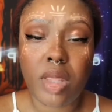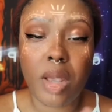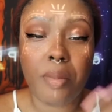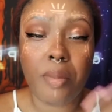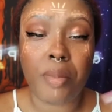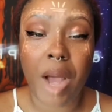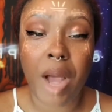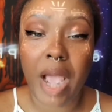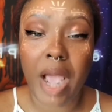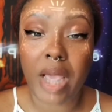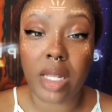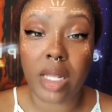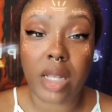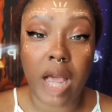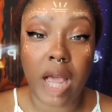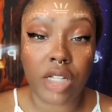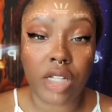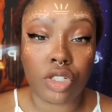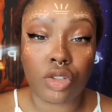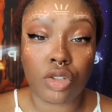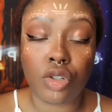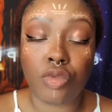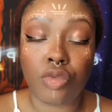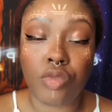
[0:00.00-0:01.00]

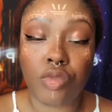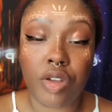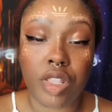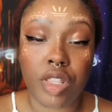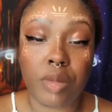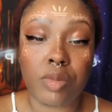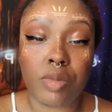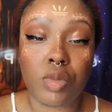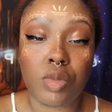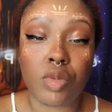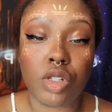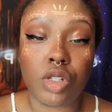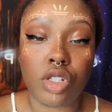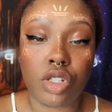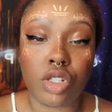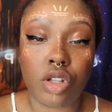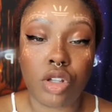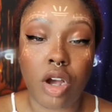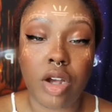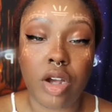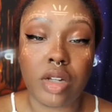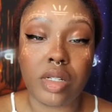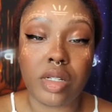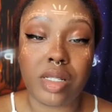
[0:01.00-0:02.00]
biological rhythms, would
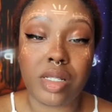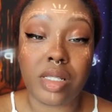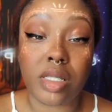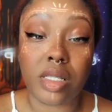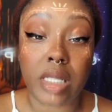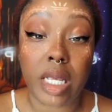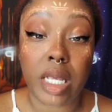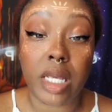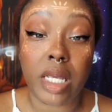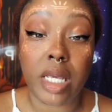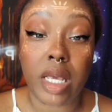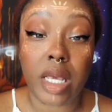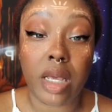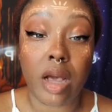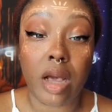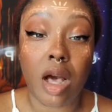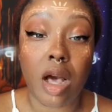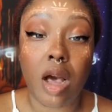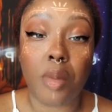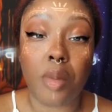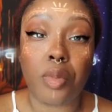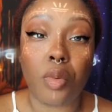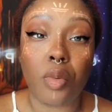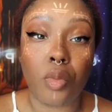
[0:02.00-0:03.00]
start syncing
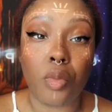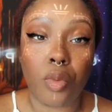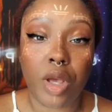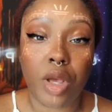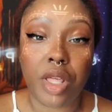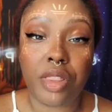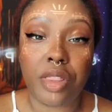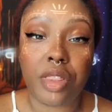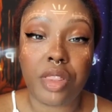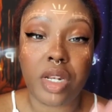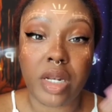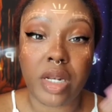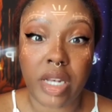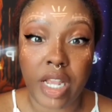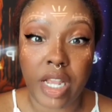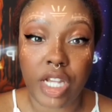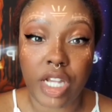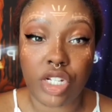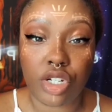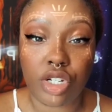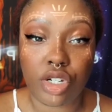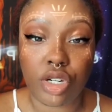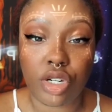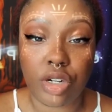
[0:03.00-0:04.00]
up with
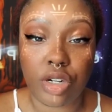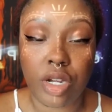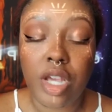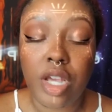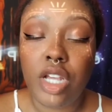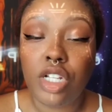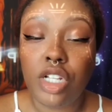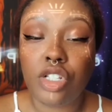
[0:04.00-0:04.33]
nature.